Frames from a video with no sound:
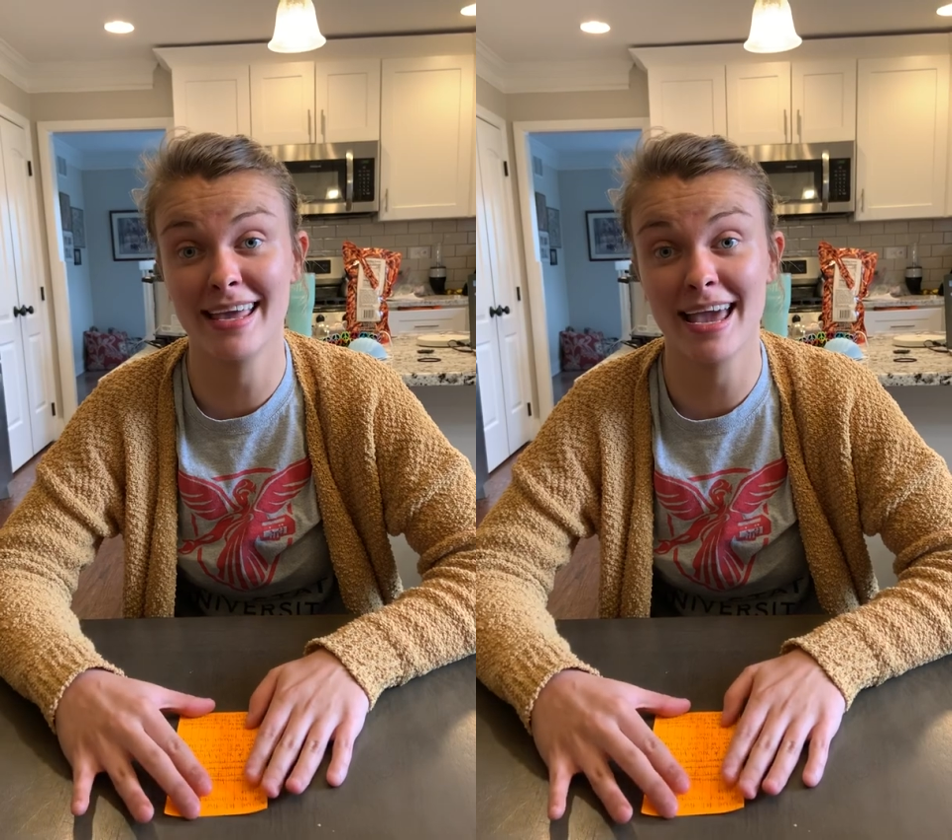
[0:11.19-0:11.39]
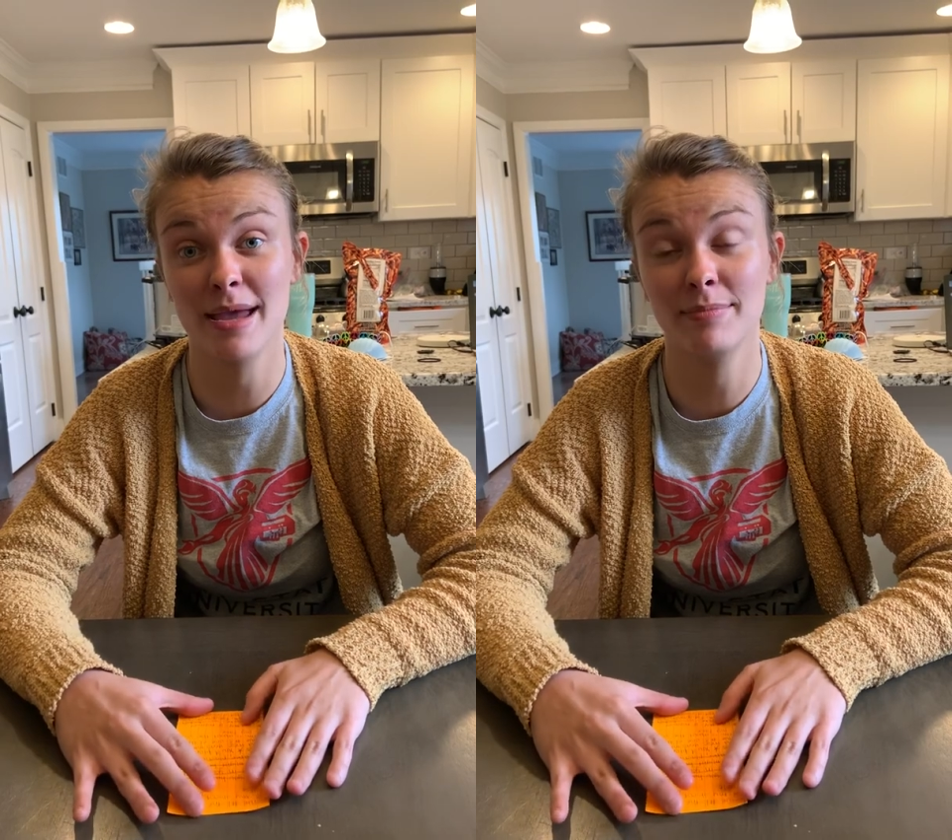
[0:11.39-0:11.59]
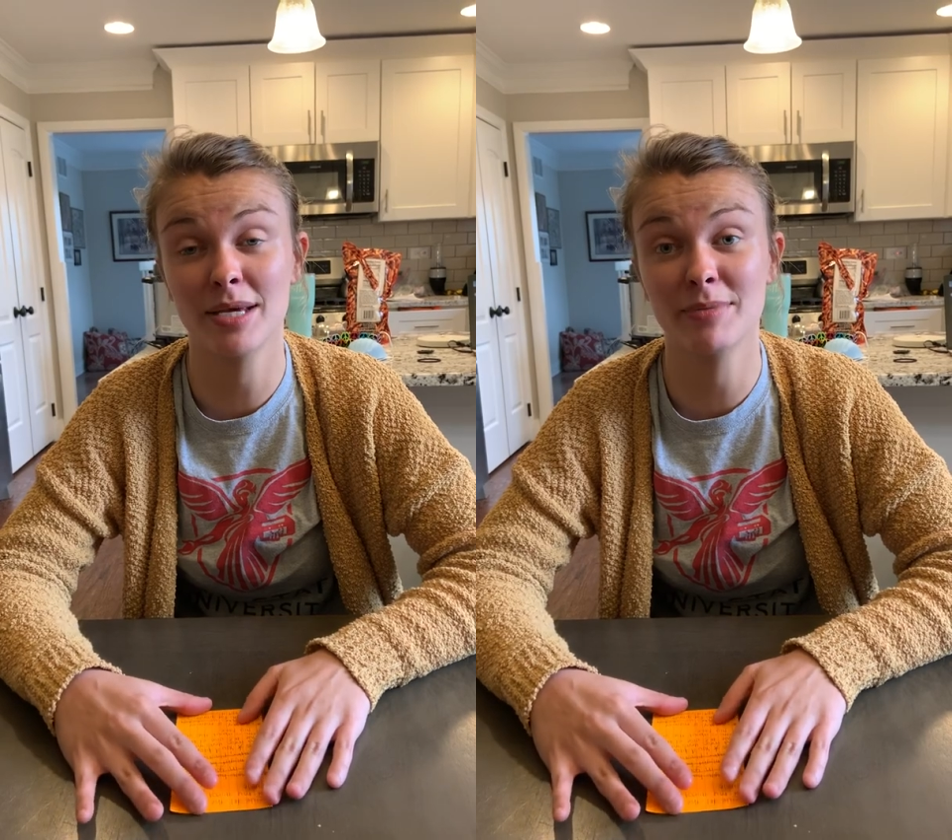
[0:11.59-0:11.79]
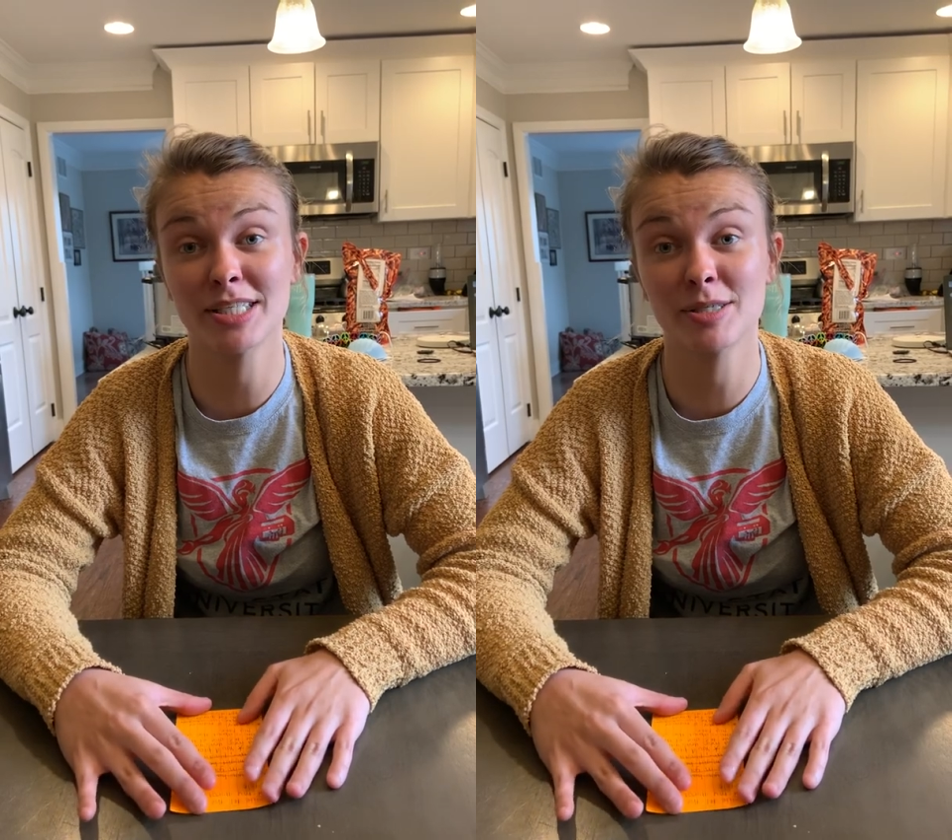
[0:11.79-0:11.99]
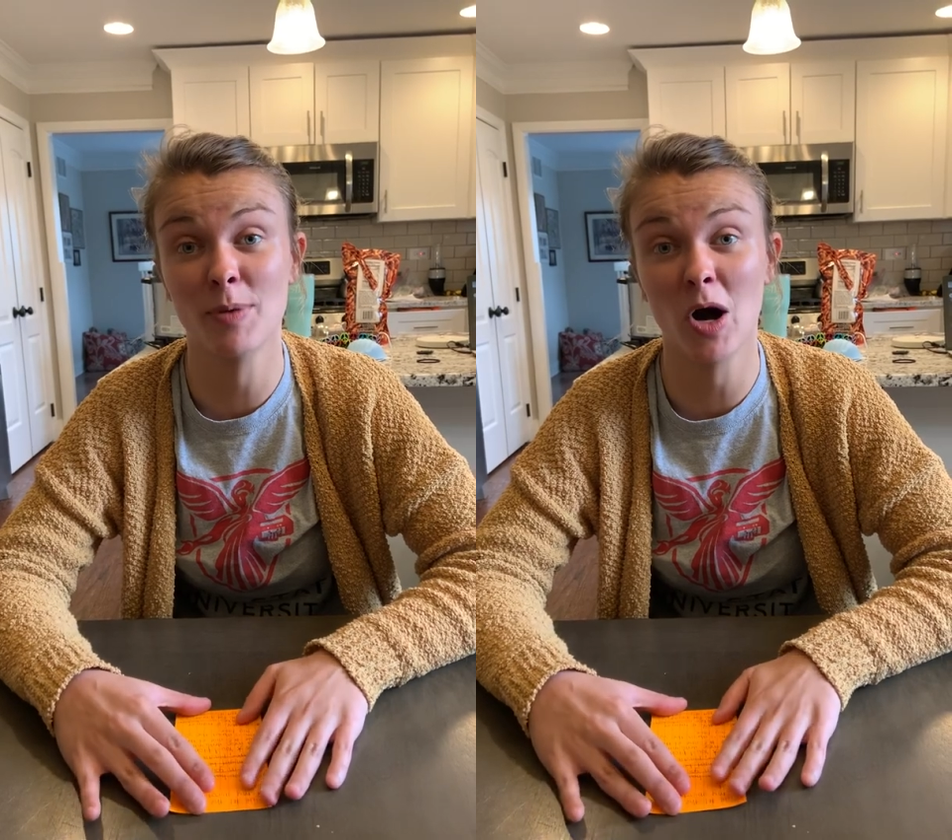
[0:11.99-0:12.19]
game that
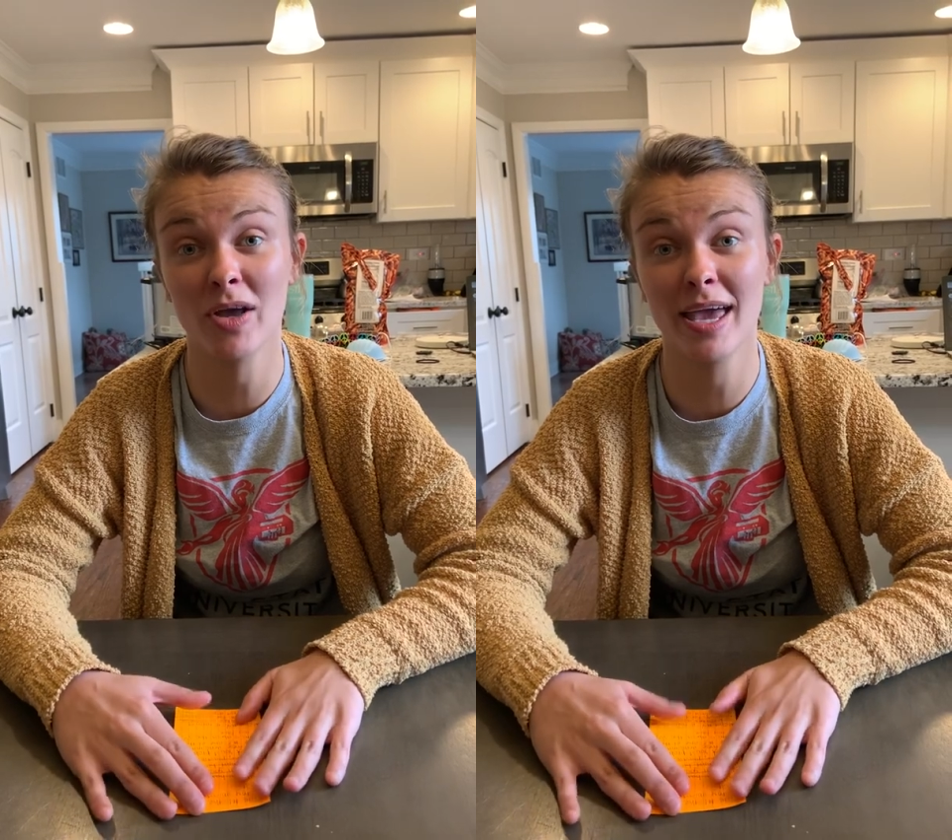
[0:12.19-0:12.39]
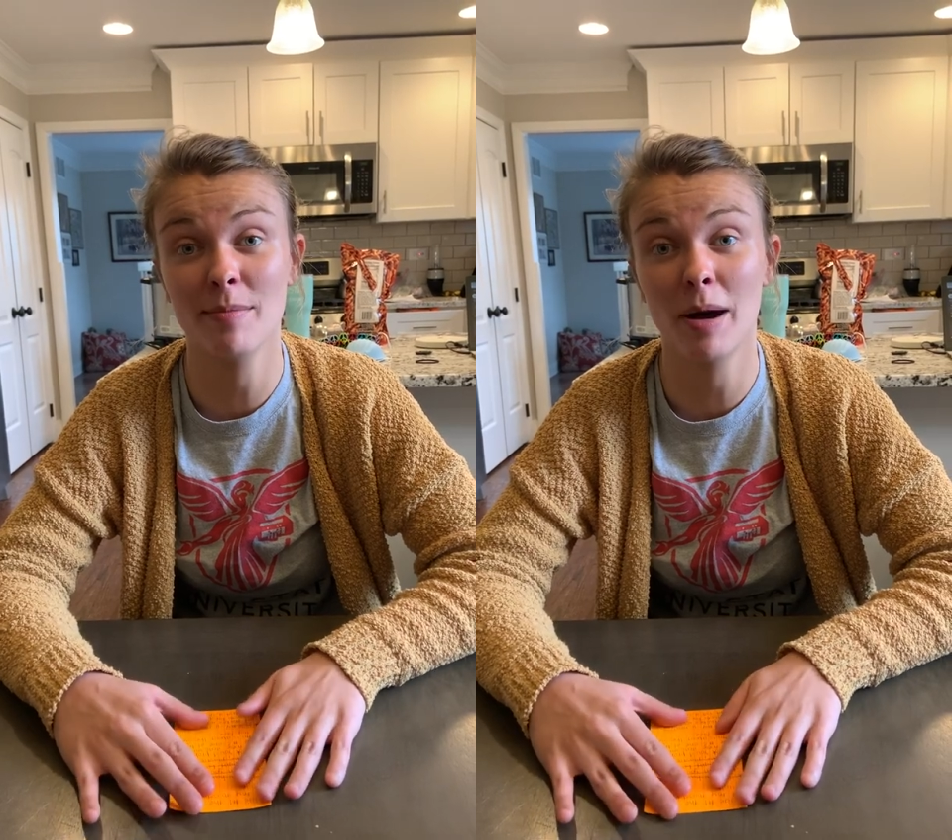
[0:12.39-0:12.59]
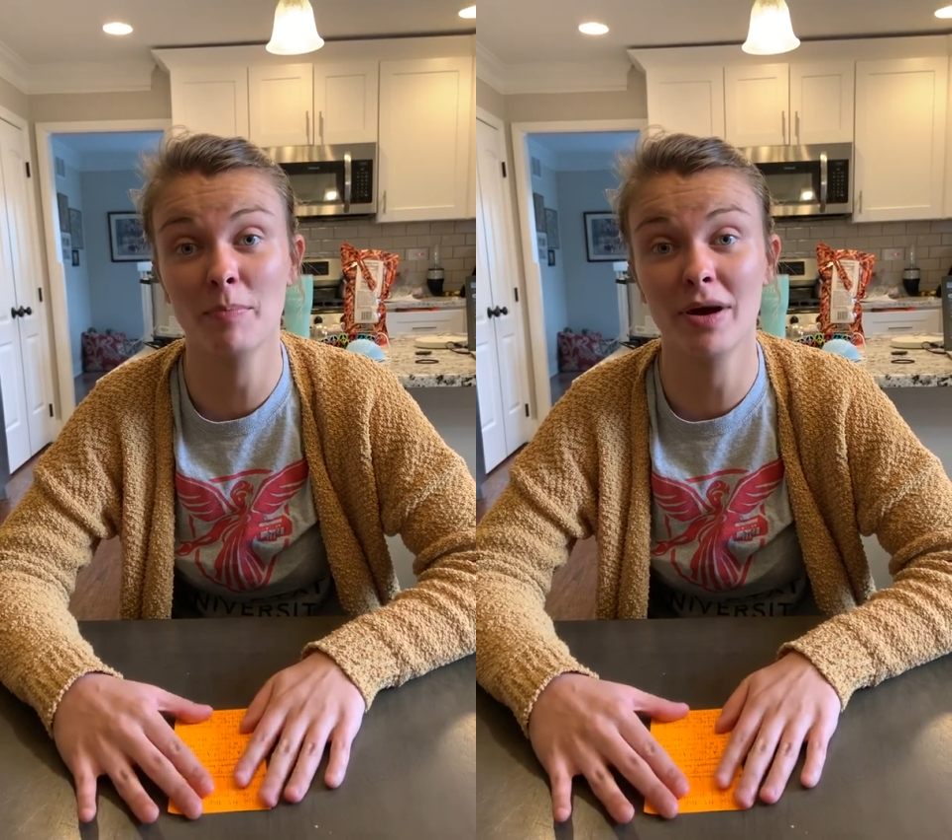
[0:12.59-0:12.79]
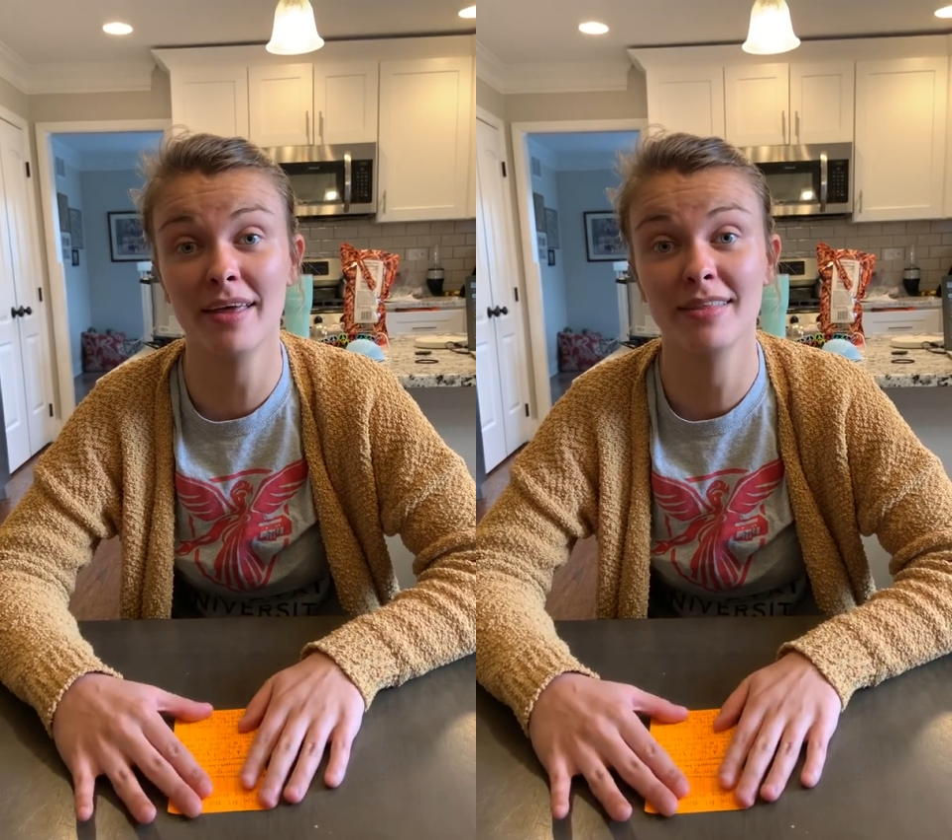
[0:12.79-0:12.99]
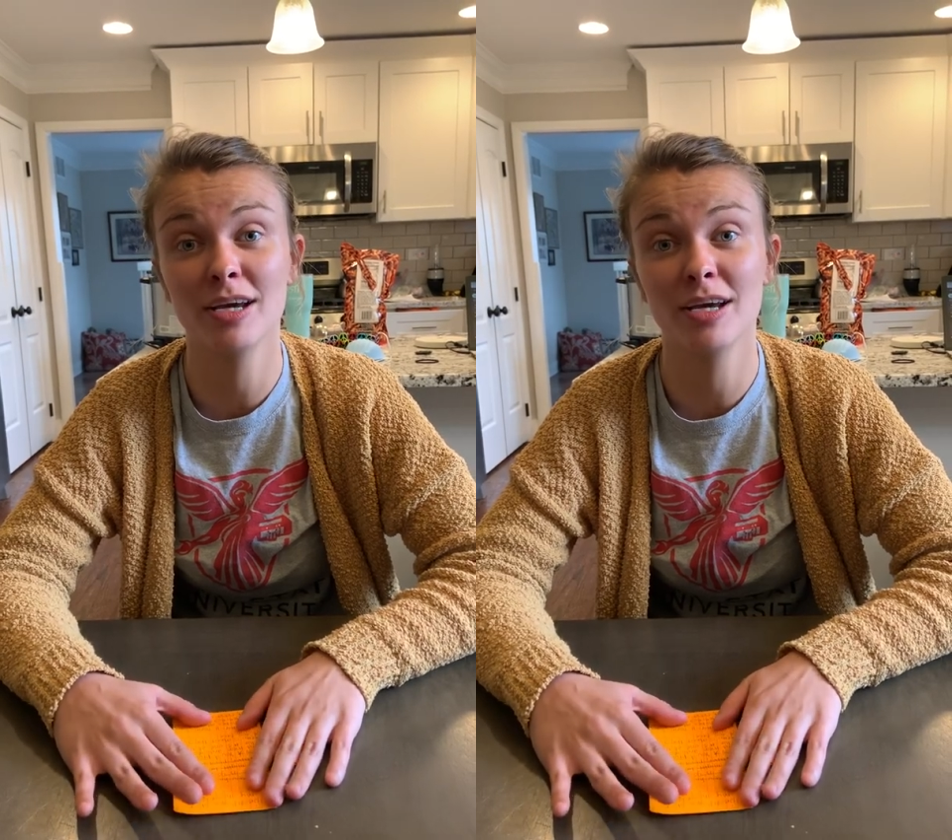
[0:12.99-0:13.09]
Mrs. Paul came up with.